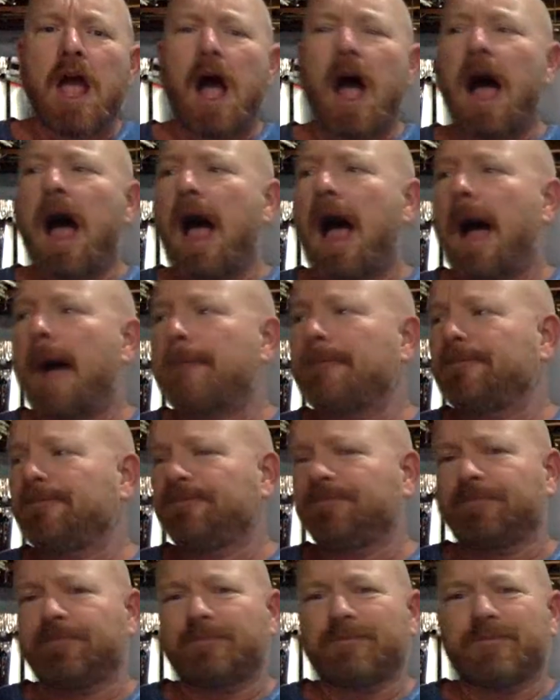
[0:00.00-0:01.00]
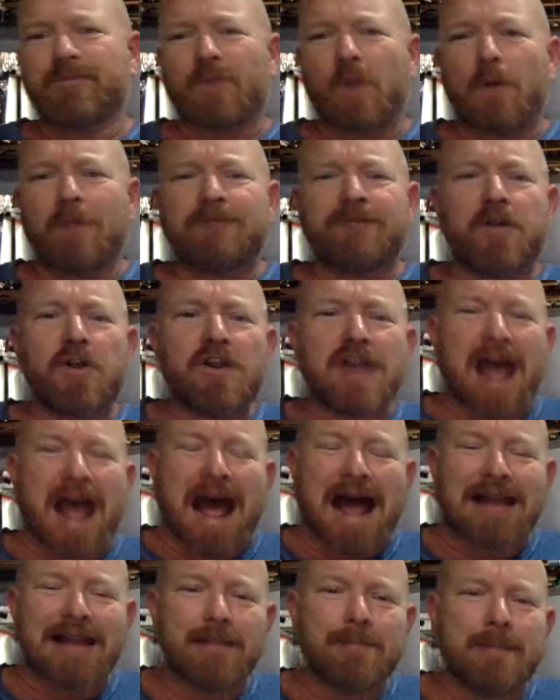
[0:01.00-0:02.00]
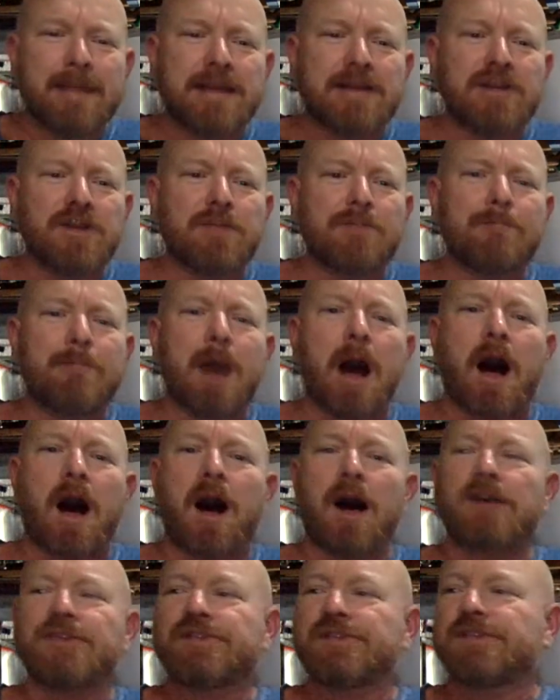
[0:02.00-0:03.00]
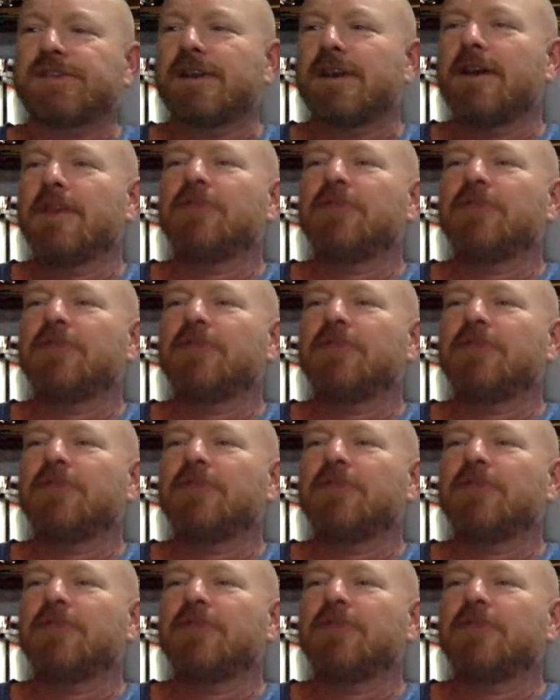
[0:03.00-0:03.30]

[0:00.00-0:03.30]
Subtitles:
for an aluminium mast